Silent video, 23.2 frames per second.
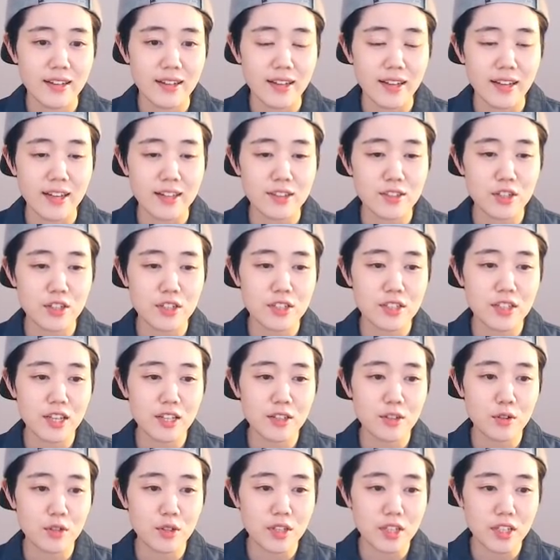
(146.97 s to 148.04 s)
And just
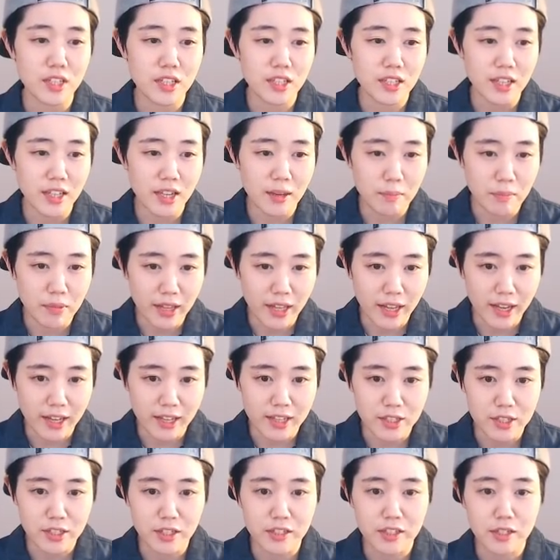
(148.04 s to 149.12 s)
Senuki and black
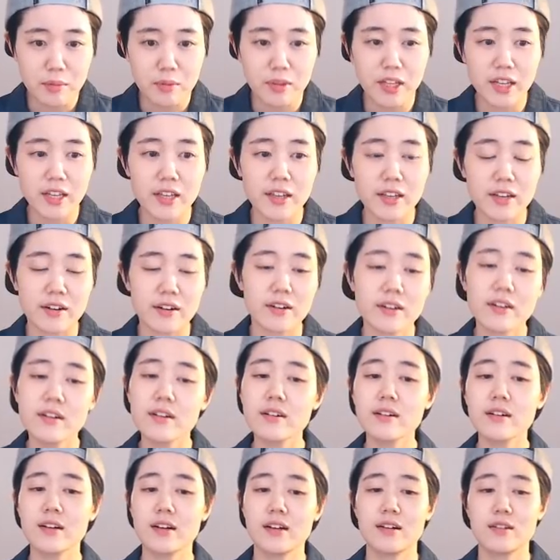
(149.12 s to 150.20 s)
is gonna play
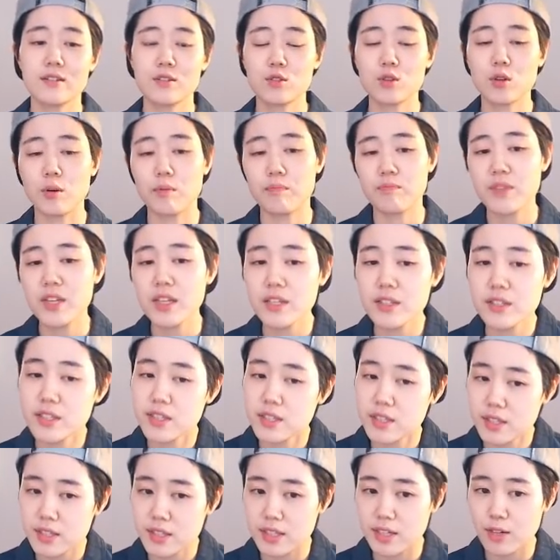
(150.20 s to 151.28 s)
here. So
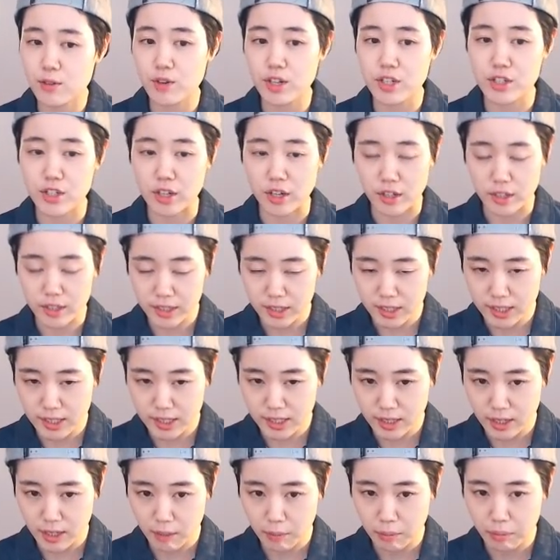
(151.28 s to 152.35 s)
this
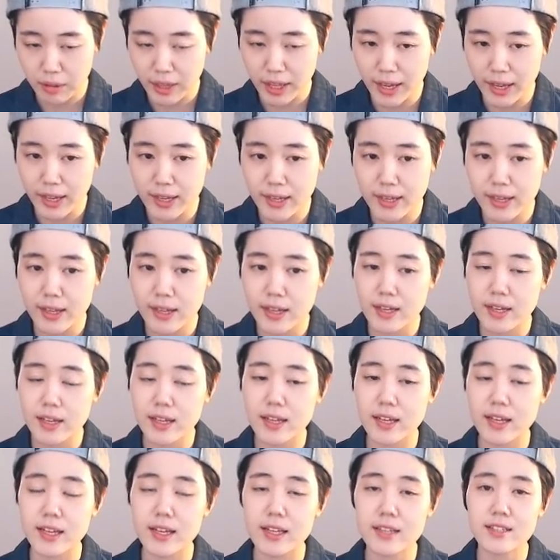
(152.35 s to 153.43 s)
result, black
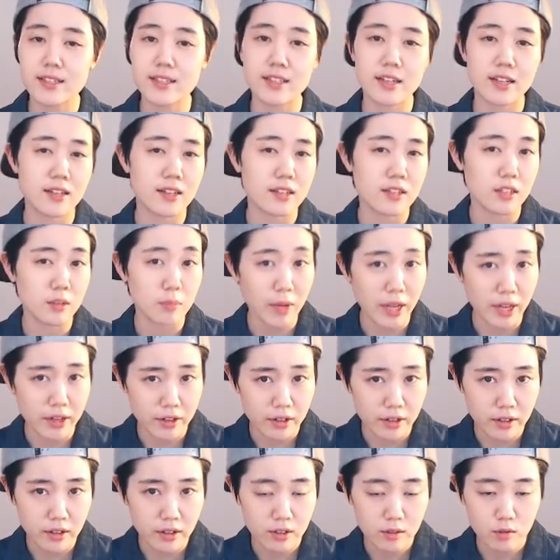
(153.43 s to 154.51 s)
is a little
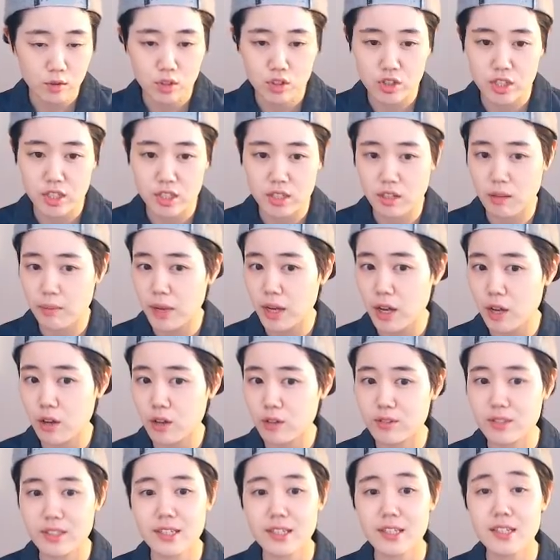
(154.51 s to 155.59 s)
better, which is
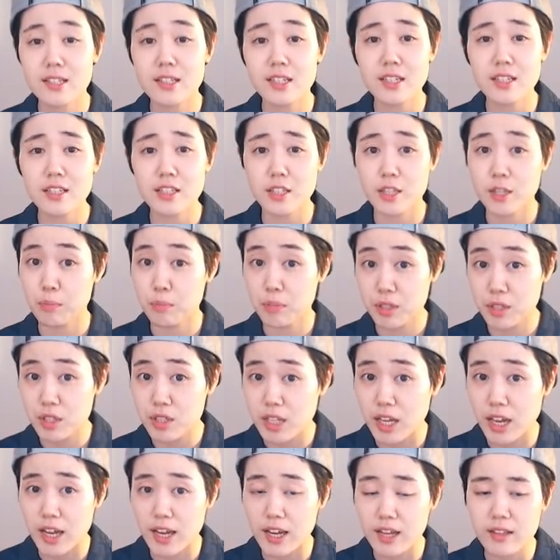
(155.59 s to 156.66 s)
about
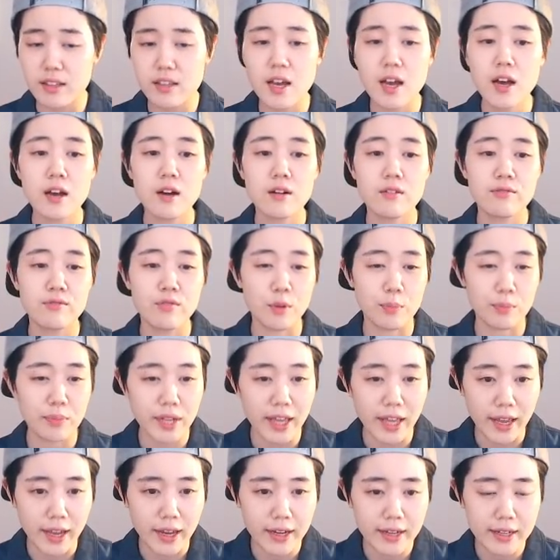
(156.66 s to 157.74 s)
60% for
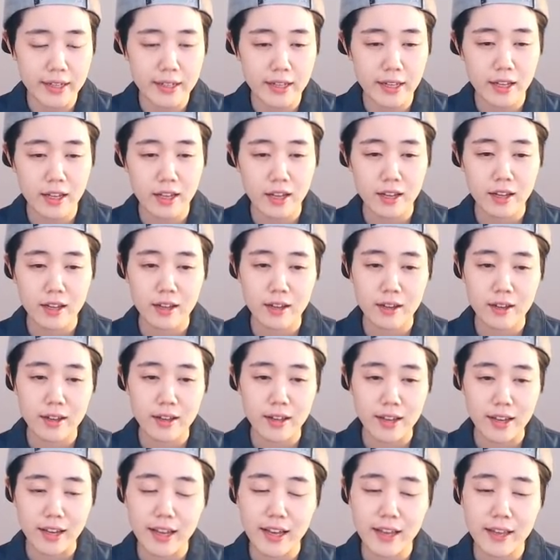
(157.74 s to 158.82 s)
black.
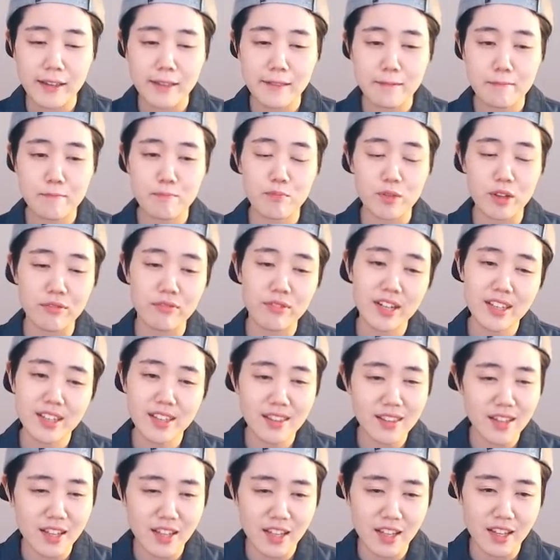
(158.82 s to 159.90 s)
And the funny
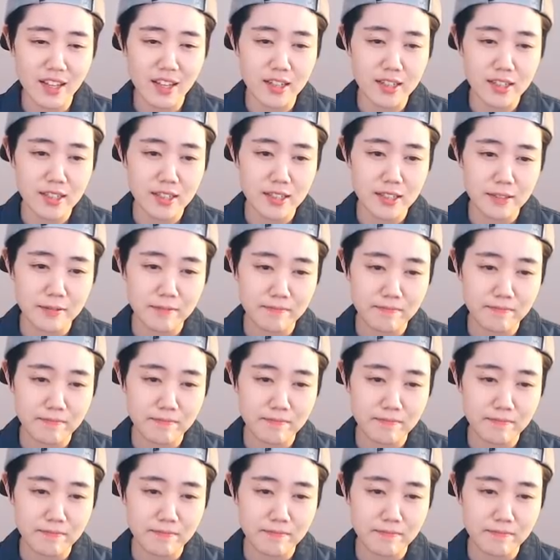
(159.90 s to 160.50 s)
thing is,